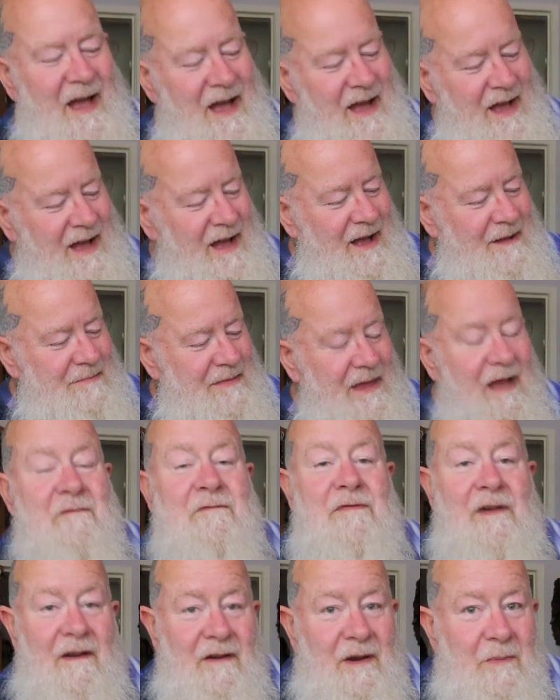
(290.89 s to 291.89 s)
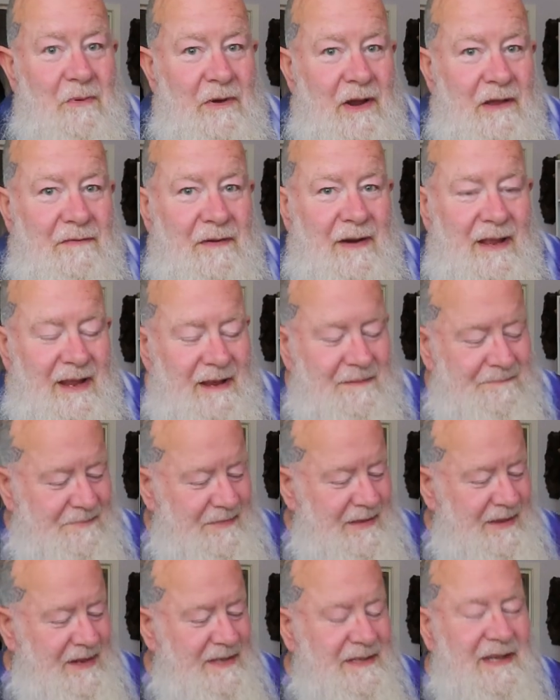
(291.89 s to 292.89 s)
and very briefly,
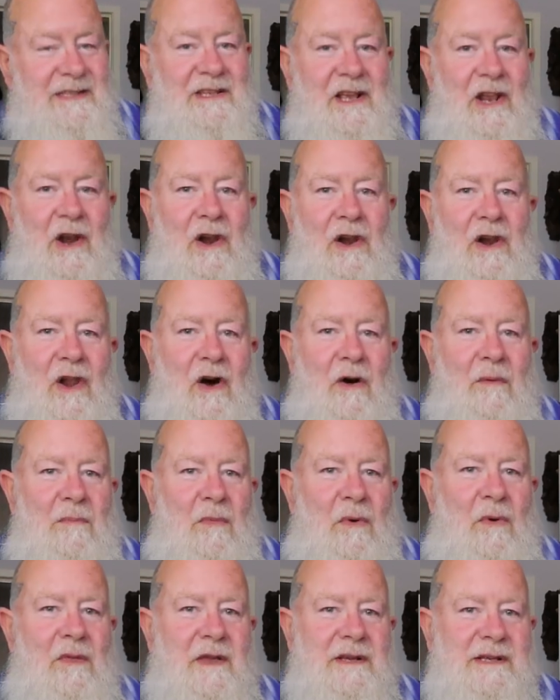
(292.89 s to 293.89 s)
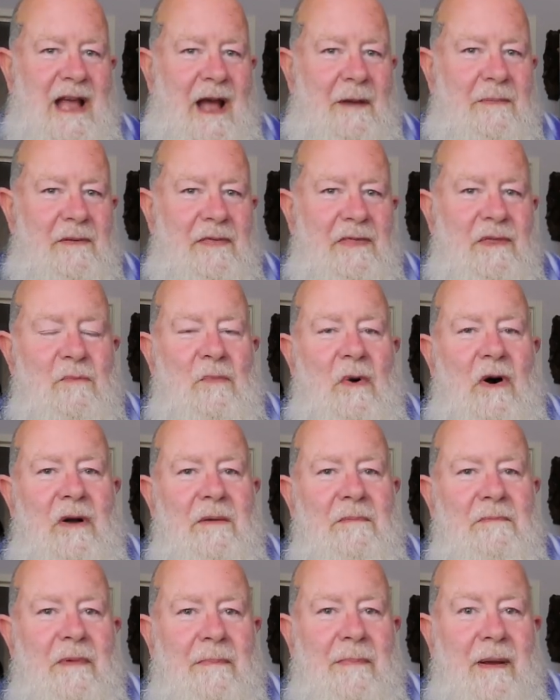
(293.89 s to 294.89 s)
because there's a lot more that's happened than what
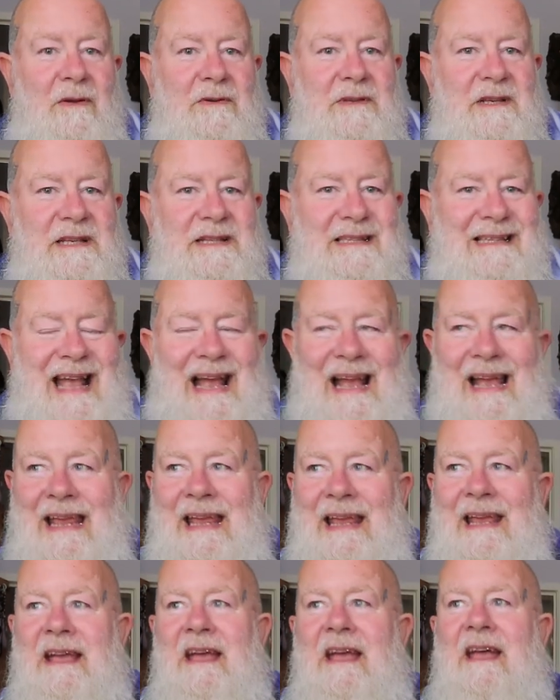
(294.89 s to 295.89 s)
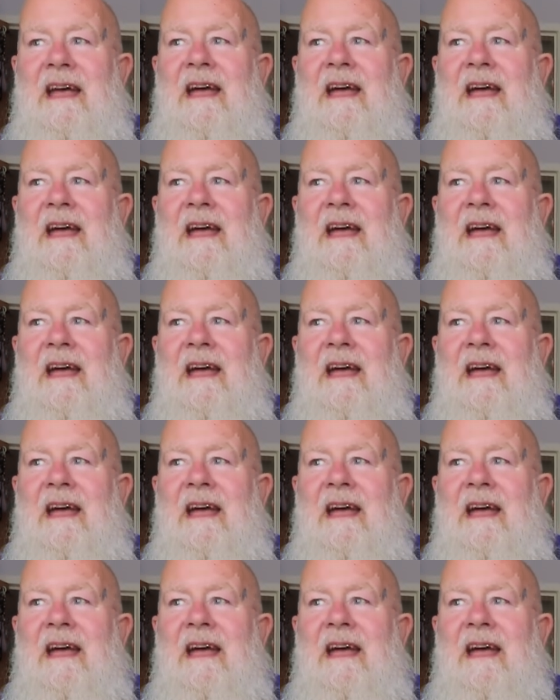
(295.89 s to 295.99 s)
I'm about to say.